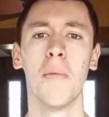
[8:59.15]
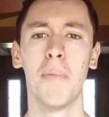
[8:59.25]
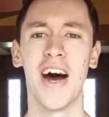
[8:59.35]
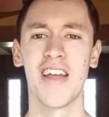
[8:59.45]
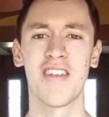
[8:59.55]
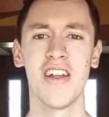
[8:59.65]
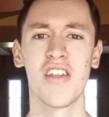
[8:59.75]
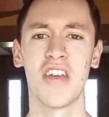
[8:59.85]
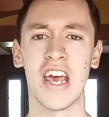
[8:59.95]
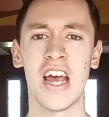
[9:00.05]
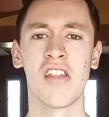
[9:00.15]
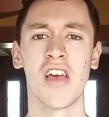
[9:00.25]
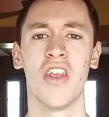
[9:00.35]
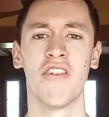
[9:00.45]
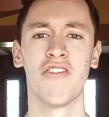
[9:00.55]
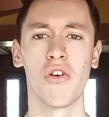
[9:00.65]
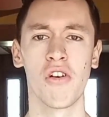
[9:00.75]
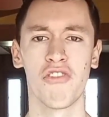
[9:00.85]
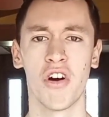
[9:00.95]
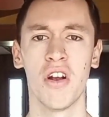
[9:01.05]
Boston stands at the
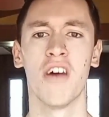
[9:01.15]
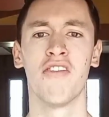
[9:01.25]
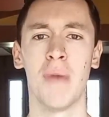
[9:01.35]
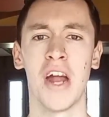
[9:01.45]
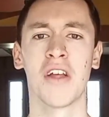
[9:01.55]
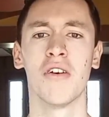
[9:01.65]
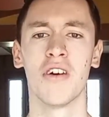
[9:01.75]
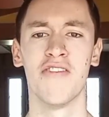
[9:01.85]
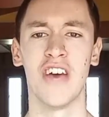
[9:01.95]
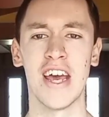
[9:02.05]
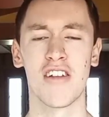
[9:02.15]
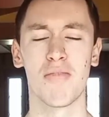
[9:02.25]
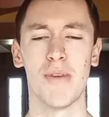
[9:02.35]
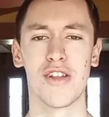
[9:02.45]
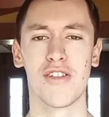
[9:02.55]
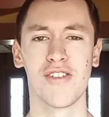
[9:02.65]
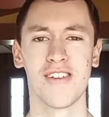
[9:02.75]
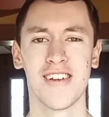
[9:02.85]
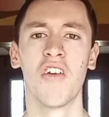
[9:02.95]
forefront of medical advancements.